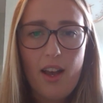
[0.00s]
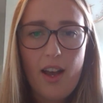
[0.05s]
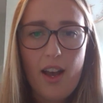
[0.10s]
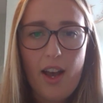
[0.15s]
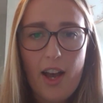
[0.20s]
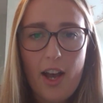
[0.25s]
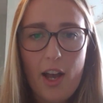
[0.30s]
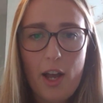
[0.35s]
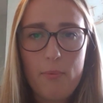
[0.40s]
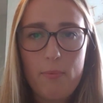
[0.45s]

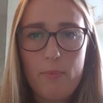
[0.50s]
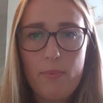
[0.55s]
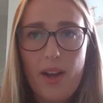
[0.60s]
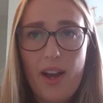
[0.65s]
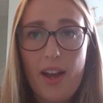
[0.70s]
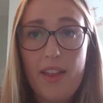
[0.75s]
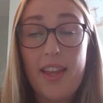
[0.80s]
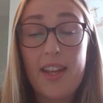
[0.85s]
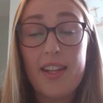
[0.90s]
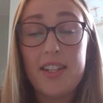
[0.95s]

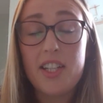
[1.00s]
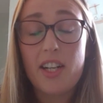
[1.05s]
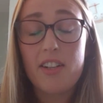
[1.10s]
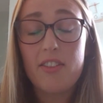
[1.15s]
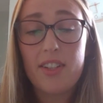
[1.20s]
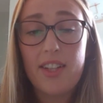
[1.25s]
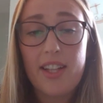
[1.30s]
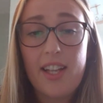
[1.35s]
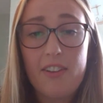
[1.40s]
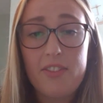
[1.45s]
And then
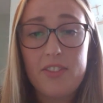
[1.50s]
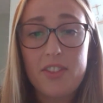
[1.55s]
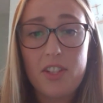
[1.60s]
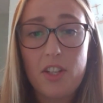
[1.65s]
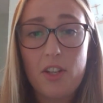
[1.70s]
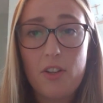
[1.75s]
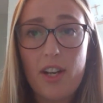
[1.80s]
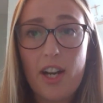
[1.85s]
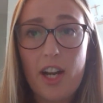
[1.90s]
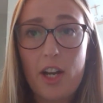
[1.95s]
generally
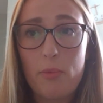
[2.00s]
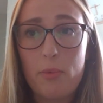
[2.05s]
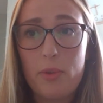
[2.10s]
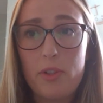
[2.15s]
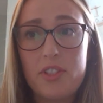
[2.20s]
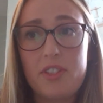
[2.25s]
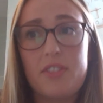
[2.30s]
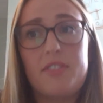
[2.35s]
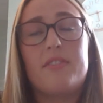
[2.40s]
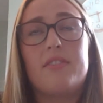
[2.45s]
afternoon, I
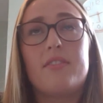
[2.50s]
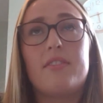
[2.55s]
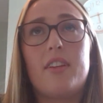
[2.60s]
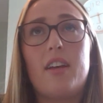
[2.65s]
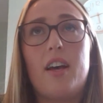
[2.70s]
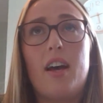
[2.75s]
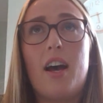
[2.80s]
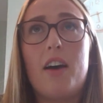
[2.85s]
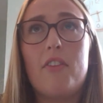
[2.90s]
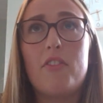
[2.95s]
would
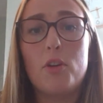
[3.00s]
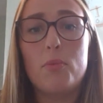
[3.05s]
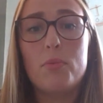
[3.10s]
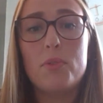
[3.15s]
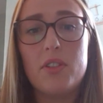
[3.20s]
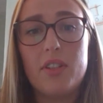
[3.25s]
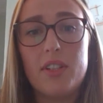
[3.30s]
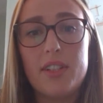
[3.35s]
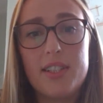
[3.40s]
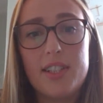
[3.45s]
have the
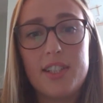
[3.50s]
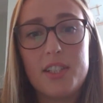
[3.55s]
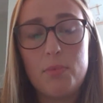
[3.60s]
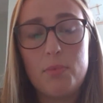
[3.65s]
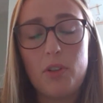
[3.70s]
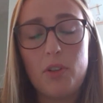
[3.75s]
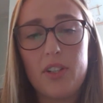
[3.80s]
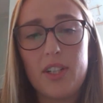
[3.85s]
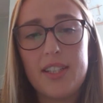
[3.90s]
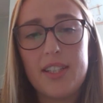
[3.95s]
opportunity to
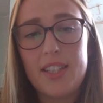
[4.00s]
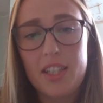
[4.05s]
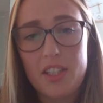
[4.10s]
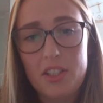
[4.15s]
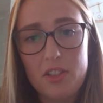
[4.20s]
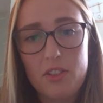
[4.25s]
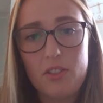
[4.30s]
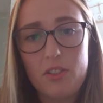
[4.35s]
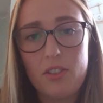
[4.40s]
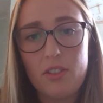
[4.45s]
put on
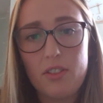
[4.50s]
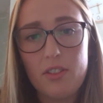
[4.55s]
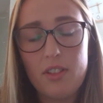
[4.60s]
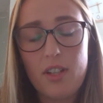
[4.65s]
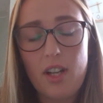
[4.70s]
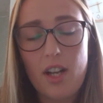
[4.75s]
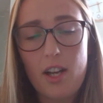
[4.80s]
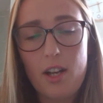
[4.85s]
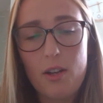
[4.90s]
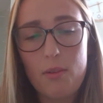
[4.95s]
additional
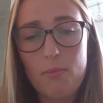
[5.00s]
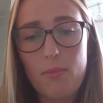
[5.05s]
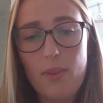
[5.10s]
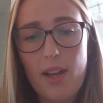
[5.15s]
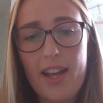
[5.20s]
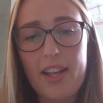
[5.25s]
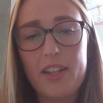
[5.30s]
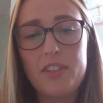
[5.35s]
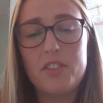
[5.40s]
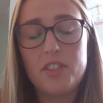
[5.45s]

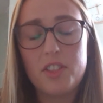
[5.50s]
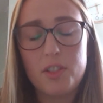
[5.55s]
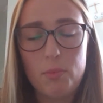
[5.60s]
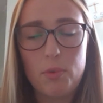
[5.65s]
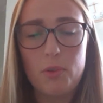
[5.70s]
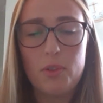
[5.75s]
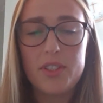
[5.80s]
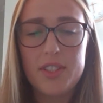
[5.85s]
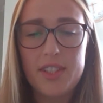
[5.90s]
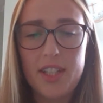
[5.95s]
extra
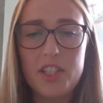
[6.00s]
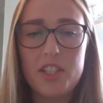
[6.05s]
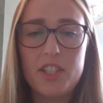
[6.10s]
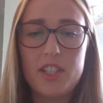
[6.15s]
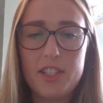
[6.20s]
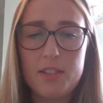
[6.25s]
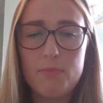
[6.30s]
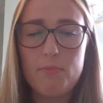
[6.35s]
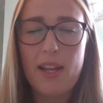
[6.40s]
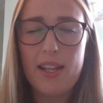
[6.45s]
support
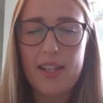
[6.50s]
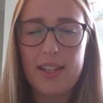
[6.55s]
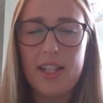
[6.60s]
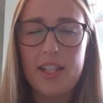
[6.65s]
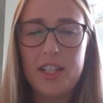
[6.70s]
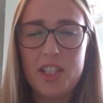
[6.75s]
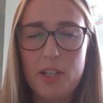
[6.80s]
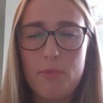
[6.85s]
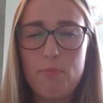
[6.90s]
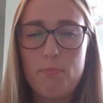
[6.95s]
sessions, mainly
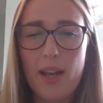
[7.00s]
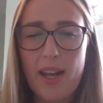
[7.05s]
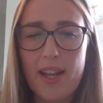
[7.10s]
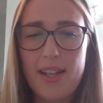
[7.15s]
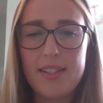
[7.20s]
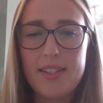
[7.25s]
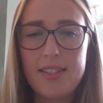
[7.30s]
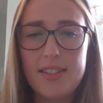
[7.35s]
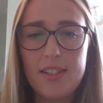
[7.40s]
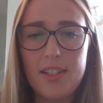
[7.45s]

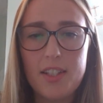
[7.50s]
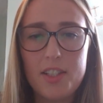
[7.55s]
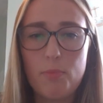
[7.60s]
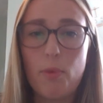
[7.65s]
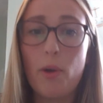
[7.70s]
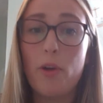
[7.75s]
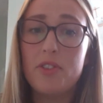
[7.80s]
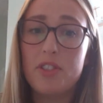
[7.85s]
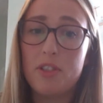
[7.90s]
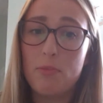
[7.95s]
gym-based as
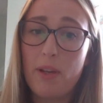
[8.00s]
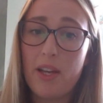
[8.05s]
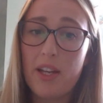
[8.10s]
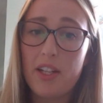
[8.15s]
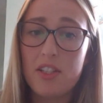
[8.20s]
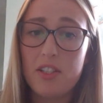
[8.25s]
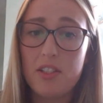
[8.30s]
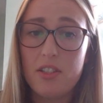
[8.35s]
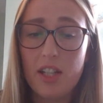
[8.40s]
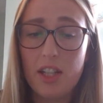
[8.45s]
opposed to
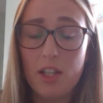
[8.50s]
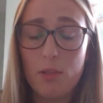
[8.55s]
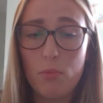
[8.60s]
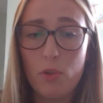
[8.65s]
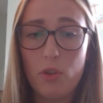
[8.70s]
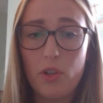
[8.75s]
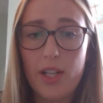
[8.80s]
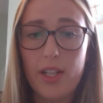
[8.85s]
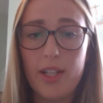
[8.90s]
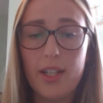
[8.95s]
pitch in the
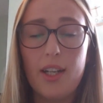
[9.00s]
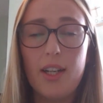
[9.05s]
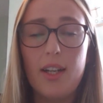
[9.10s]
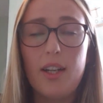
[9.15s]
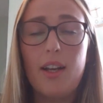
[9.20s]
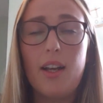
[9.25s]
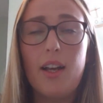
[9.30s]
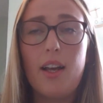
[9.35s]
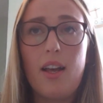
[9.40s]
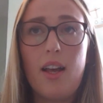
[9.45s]
morning,
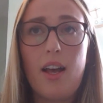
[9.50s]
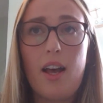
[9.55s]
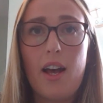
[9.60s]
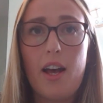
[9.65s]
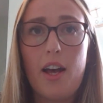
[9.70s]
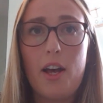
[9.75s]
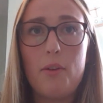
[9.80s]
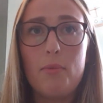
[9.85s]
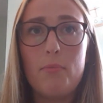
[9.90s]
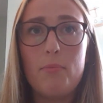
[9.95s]

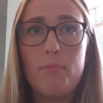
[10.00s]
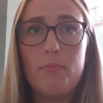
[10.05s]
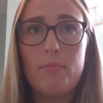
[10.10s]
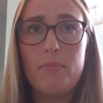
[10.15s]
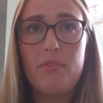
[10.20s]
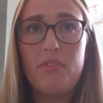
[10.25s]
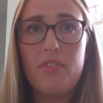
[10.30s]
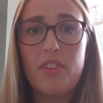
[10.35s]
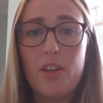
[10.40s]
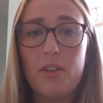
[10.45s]

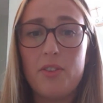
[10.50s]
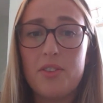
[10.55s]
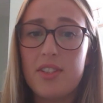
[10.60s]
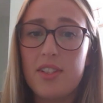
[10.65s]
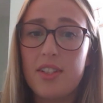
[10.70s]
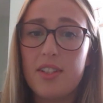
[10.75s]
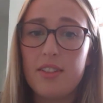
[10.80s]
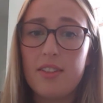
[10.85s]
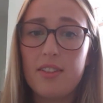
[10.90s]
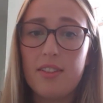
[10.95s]
for those
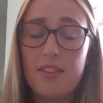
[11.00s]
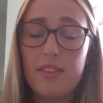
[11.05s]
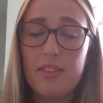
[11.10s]
that